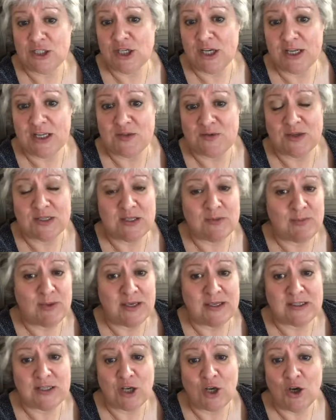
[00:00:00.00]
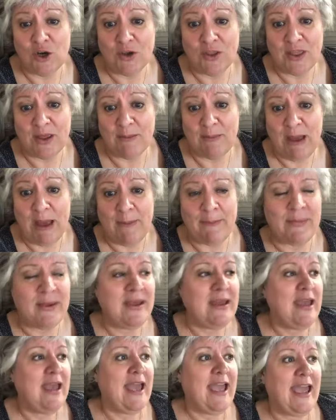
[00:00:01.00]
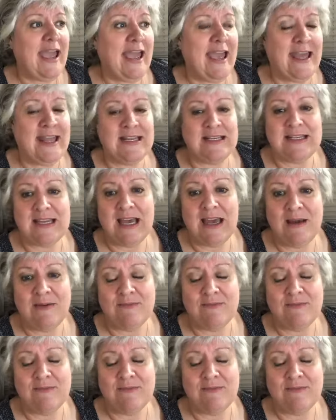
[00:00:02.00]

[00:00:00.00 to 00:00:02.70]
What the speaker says: Chinese recipes and cook them up and